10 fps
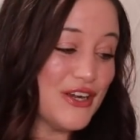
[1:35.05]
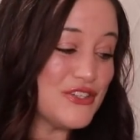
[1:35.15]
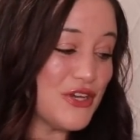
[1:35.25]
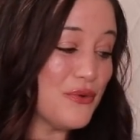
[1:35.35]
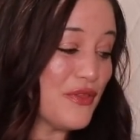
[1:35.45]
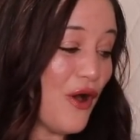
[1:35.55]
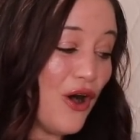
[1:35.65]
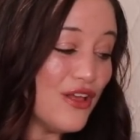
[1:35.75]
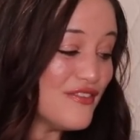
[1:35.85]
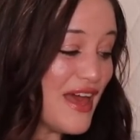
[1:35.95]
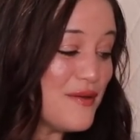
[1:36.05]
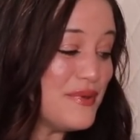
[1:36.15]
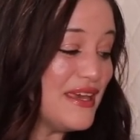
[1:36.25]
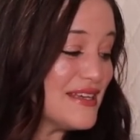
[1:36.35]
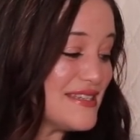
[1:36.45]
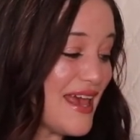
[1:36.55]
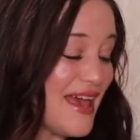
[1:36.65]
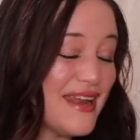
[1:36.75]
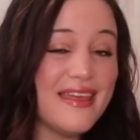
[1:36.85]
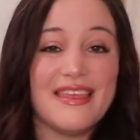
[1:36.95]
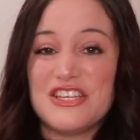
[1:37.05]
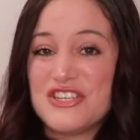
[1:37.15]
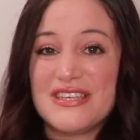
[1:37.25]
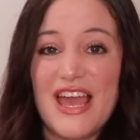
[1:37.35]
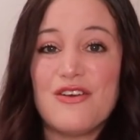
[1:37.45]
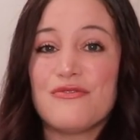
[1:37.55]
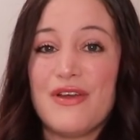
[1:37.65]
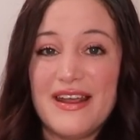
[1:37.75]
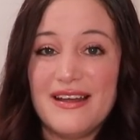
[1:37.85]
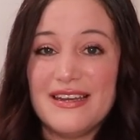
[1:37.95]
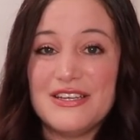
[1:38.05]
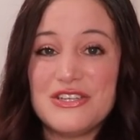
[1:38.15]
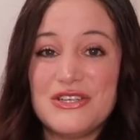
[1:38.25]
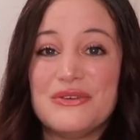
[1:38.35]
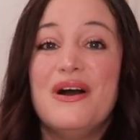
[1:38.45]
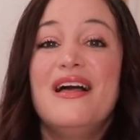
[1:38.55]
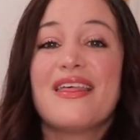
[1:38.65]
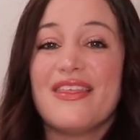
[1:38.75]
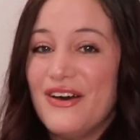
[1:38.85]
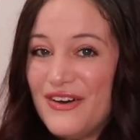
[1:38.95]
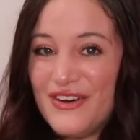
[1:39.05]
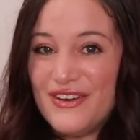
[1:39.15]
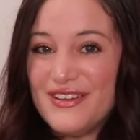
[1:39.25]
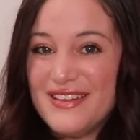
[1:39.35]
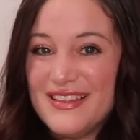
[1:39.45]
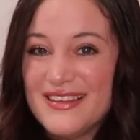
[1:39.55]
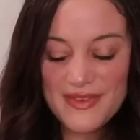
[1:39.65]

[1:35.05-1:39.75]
So with all of that being said, let's just get right on into the haul.